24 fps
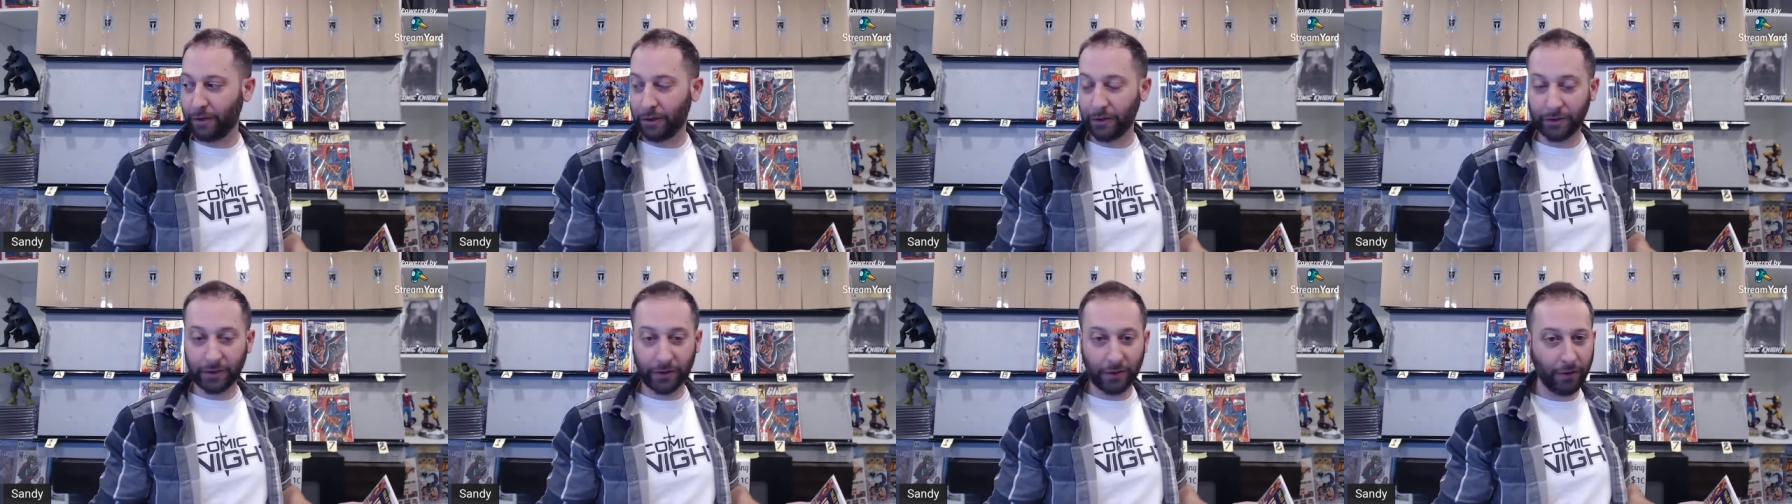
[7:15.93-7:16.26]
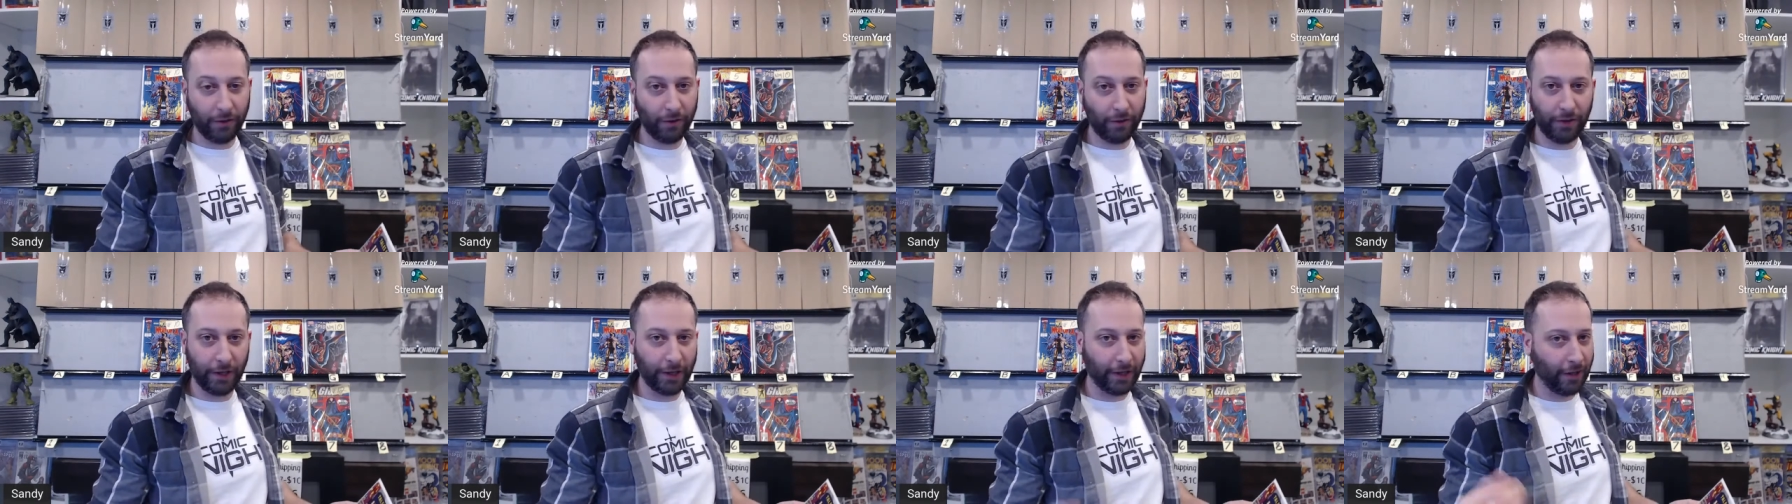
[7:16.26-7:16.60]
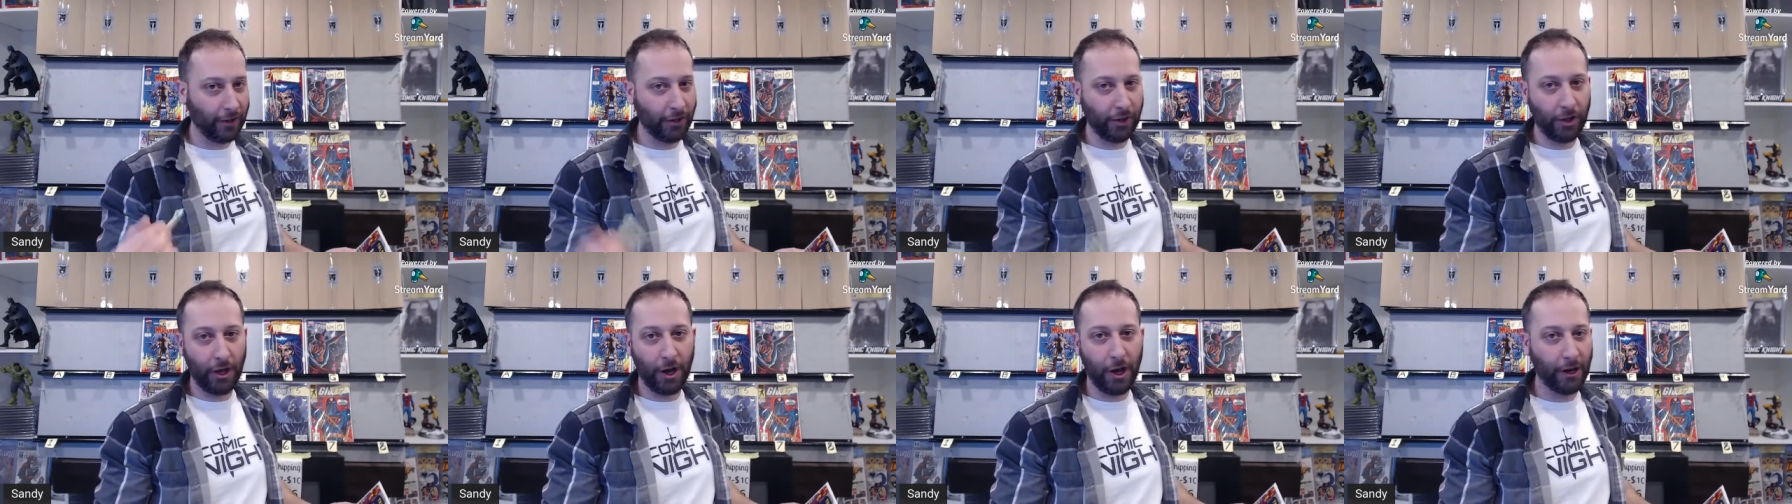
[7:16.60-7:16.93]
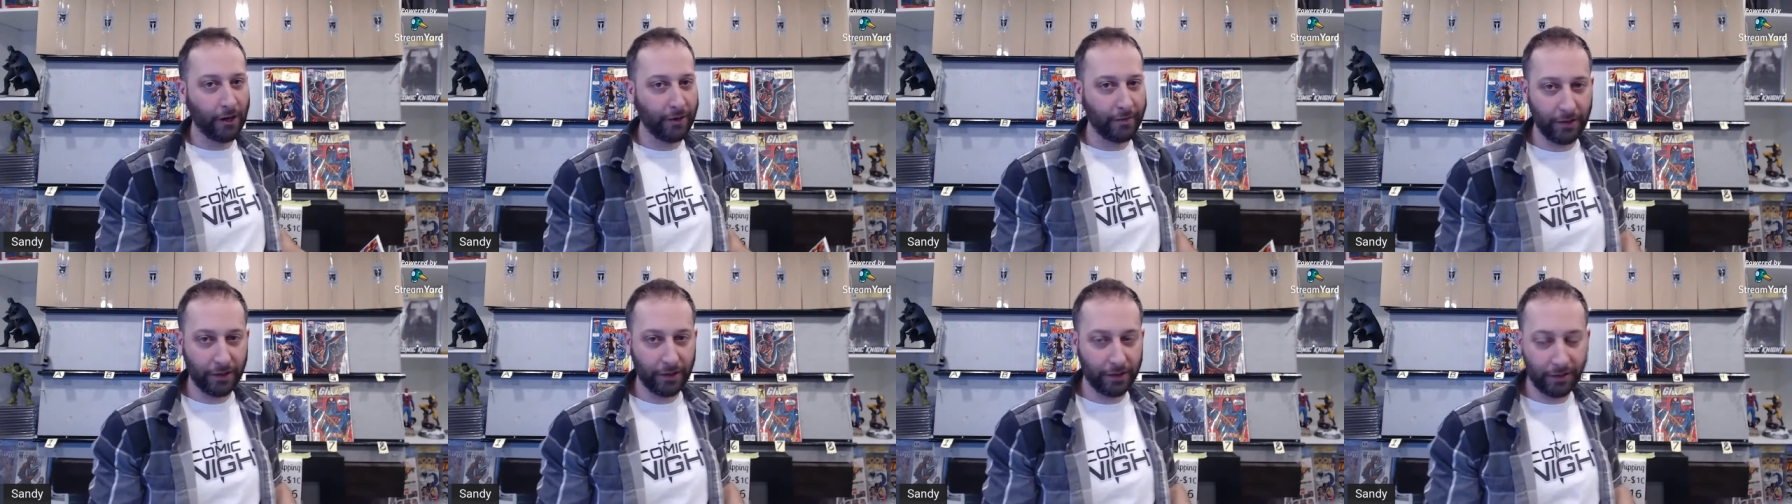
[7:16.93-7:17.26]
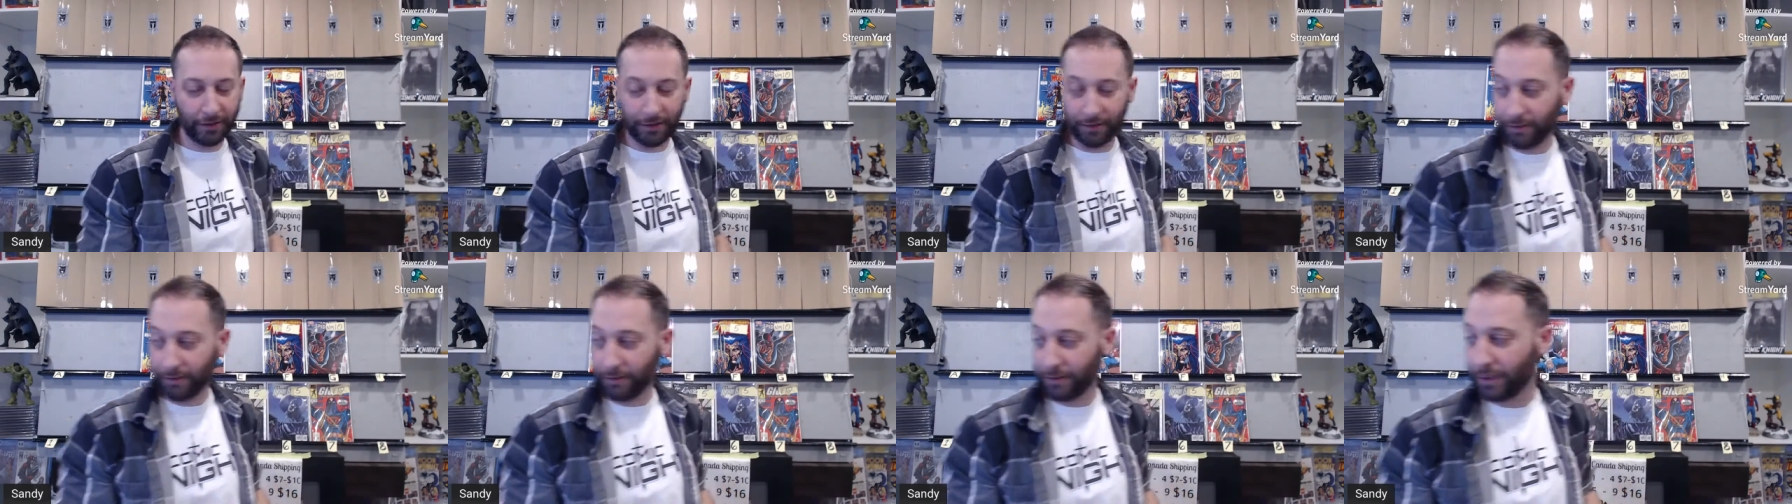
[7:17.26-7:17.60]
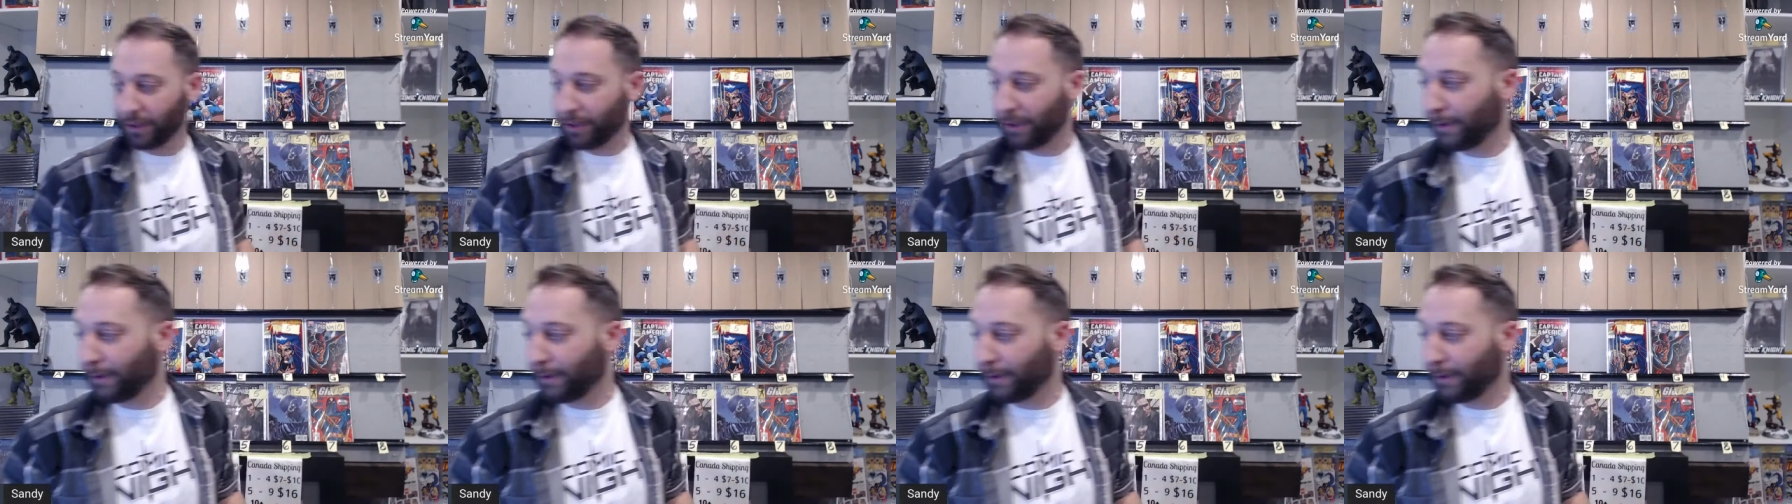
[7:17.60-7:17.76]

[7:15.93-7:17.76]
years ago, like a lot of it too.